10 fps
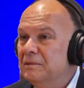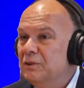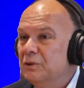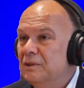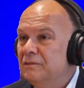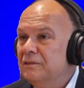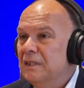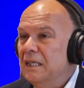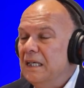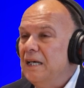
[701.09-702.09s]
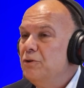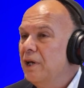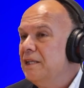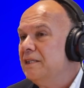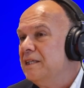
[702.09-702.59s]
sort of
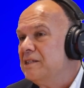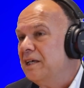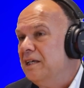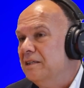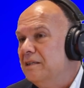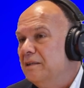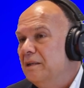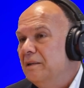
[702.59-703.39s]
educate it as a kid,